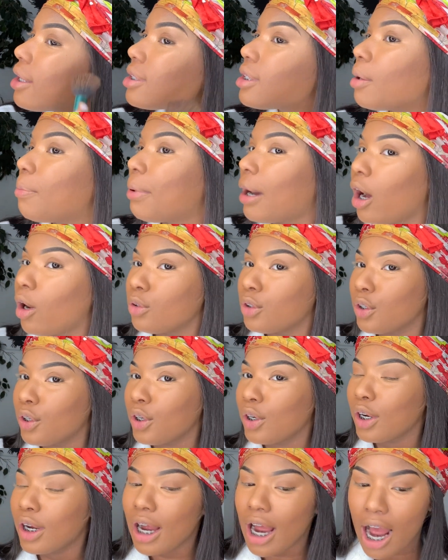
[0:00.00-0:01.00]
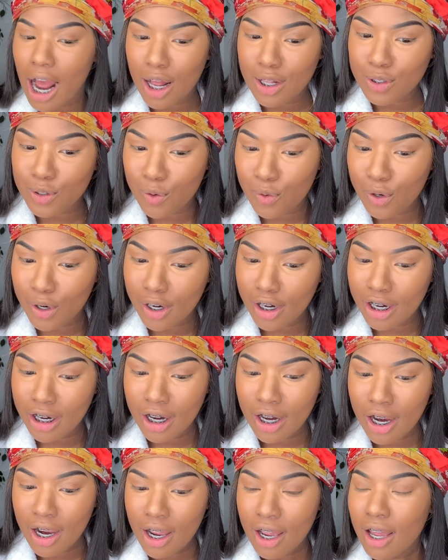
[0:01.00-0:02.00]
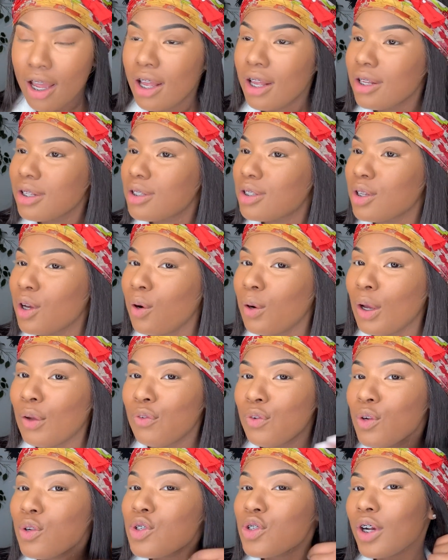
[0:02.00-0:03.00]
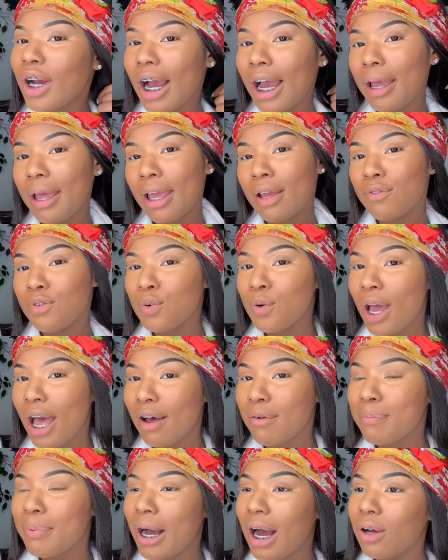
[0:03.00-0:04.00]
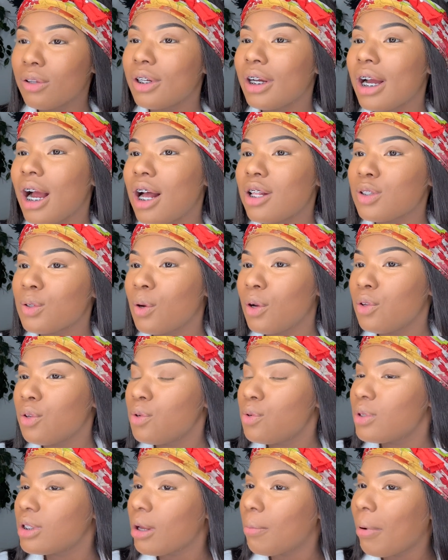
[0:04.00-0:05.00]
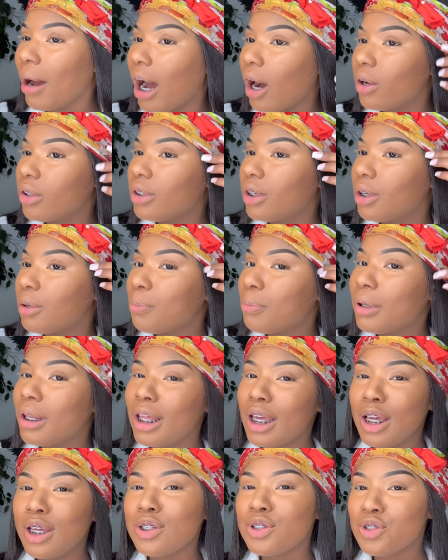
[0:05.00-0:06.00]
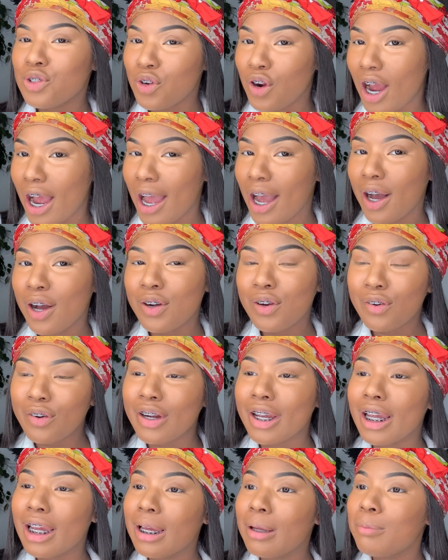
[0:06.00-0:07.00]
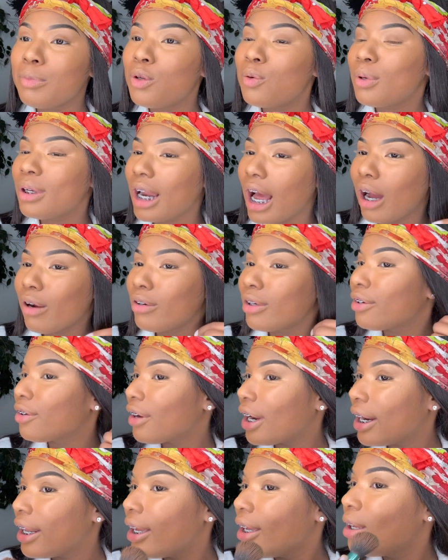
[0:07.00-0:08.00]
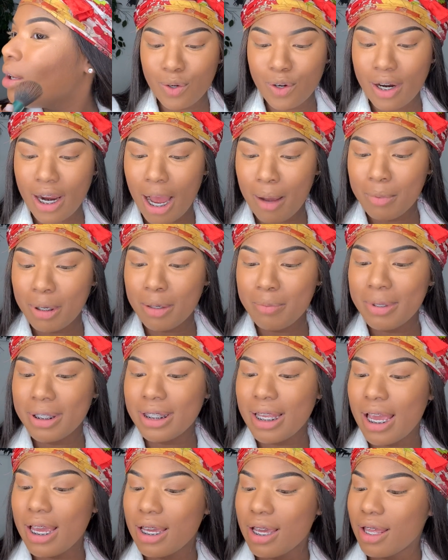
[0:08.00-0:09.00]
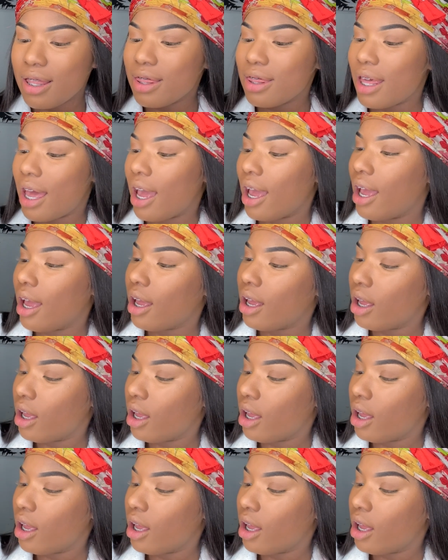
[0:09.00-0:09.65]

to powder contour. So if you have powder contour and use a powder, please try a cream. You would not regret it. I'm going to be taking that